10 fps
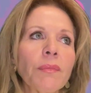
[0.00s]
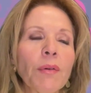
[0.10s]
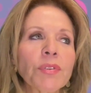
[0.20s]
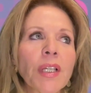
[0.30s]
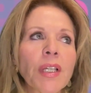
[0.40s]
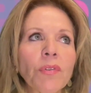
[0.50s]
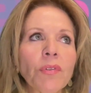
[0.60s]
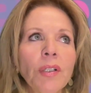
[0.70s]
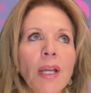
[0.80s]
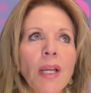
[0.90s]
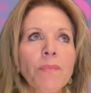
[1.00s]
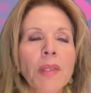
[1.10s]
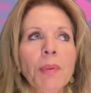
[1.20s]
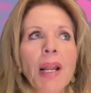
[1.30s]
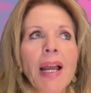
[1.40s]
that was helpful.
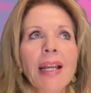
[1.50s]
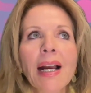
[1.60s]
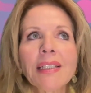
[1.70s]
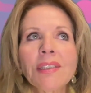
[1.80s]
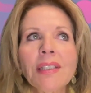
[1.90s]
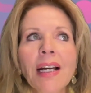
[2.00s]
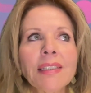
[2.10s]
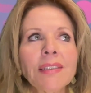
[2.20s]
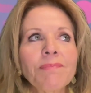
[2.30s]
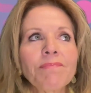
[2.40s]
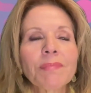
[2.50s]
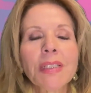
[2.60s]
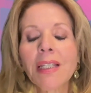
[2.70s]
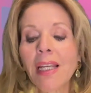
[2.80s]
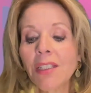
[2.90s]
But
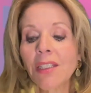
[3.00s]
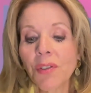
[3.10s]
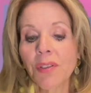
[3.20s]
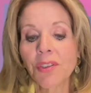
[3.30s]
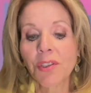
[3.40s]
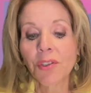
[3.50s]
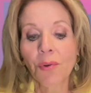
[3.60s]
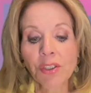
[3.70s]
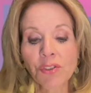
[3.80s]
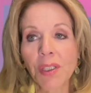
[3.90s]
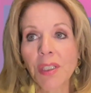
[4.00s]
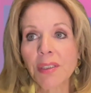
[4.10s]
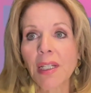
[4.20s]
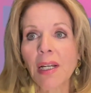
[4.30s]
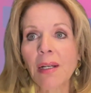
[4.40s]
the answer to your question
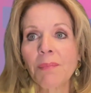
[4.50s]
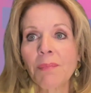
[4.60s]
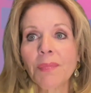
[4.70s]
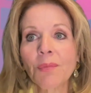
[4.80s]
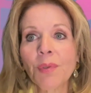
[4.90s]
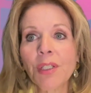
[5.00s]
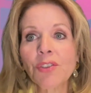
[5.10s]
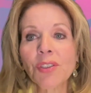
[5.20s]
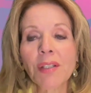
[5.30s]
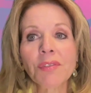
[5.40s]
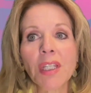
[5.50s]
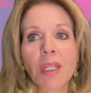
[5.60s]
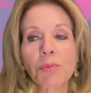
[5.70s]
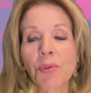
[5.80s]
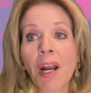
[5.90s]
is we just have to
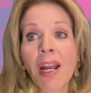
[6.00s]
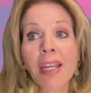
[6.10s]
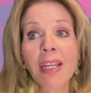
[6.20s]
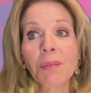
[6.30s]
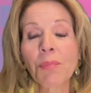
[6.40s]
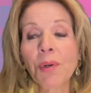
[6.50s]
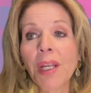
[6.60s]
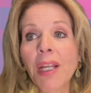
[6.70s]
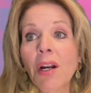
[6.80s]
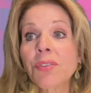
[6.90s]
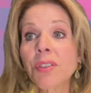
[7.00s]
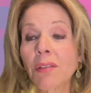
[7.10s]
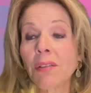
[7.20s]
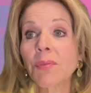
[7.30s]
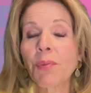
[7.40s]
keep trying and bringing
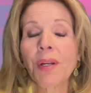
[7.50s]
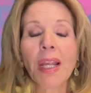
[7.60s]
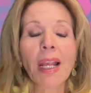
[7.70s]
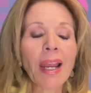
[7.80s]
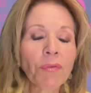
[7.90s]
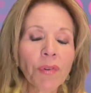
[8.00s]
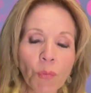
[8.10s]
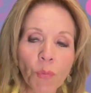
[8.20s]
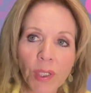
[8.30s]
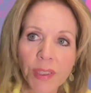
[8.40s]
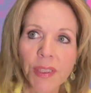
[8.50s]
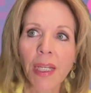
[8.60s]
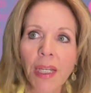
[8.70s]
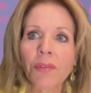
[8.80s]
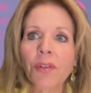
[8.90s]
everyone
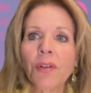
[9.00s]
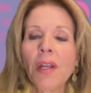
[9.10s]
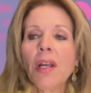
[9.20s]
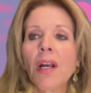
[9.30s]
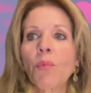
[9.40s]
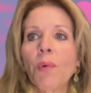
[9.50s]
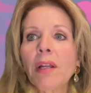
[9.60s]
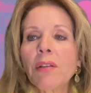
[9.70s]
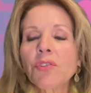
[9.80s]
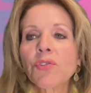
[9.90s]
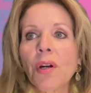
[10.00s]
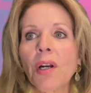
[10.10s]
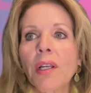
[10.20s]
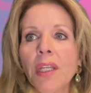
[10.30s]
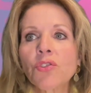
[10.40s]
together around
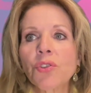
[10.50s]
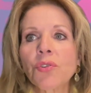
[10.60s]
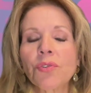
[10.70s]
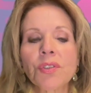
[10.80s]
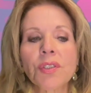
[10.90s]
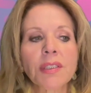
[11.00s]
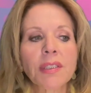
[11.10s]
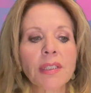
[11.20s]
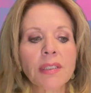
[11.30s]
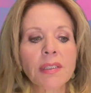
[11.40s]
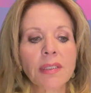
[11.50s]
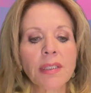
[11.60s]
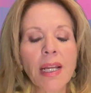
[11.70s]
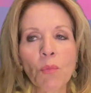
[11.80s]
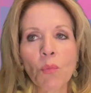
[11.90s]
strong issues. This
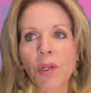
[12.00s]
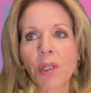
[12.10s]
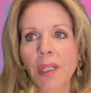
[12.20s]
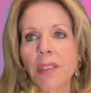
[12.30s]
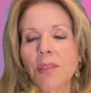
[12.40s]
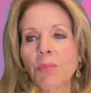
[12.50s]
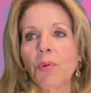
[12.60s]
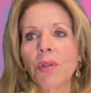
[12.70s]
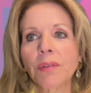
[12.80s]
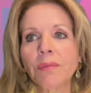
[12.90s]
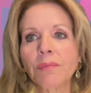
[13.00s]
networking is important.